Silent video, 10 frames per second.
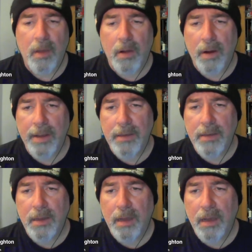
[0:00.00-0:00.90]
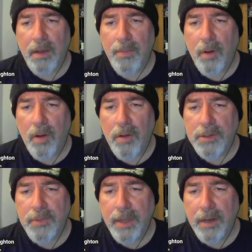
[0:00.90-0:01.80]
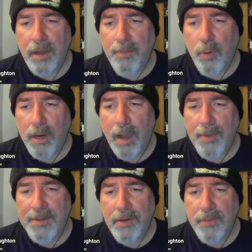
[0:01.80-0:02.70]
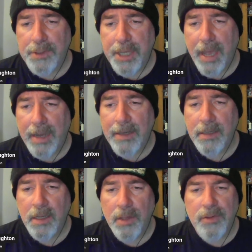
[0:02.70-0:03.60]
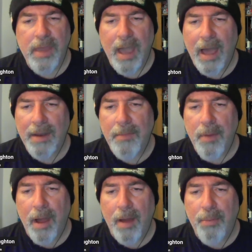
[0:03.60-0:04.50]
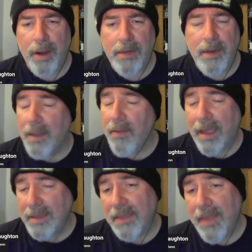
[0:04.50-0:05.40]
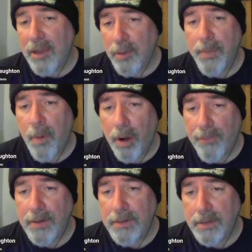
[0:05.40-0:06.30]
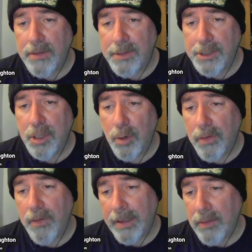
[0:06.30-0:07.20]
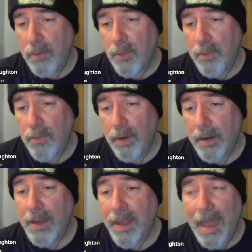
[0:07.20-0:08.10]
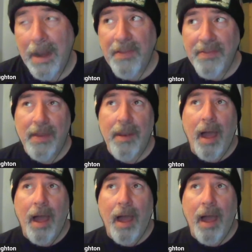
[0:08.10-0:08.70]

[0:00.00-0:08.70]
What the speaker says: All right. Also, we got a couple more comments here in the chat. So yeah, Braden, and like I said, that could be part of it to show that, like, look, when and I think